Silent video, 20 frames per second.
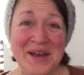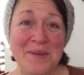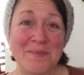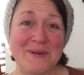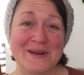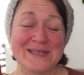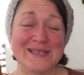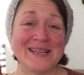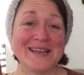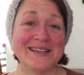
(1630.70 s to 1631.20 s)

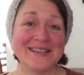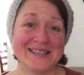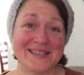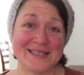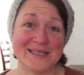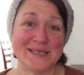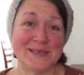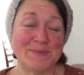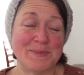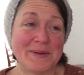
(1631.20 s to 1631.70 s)
My son
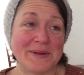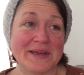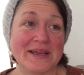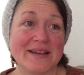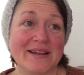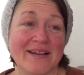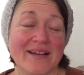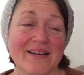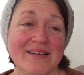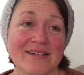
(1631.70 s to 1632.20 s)
is,
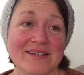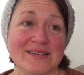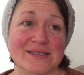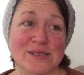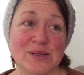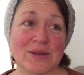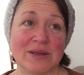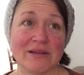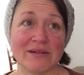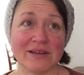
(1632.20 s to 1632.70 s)
but
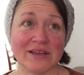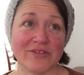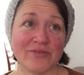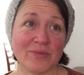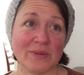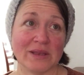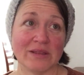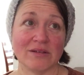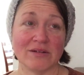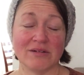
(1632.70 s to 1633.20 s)
so he'll give
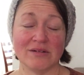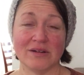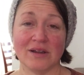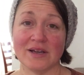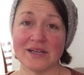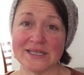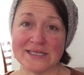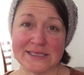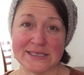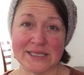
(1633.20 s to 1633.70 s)
me little
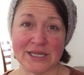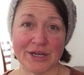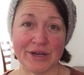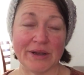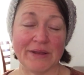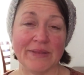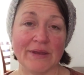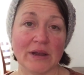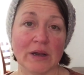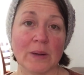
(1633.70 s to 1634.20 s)
nuggets here
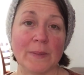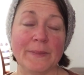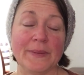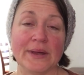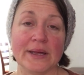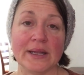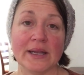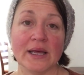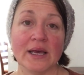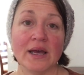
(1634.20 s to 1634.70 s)
and there,
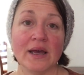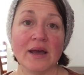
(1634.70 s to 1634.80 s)
but